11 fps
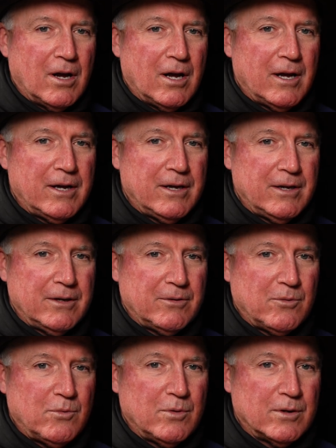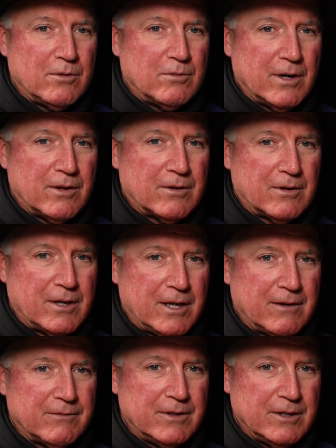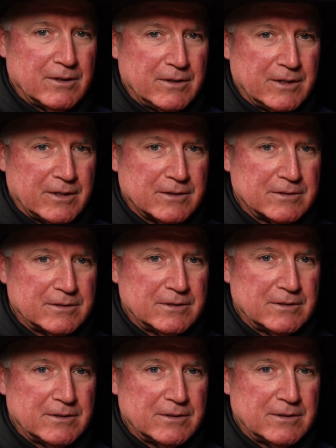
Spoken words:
I would rather have geldings.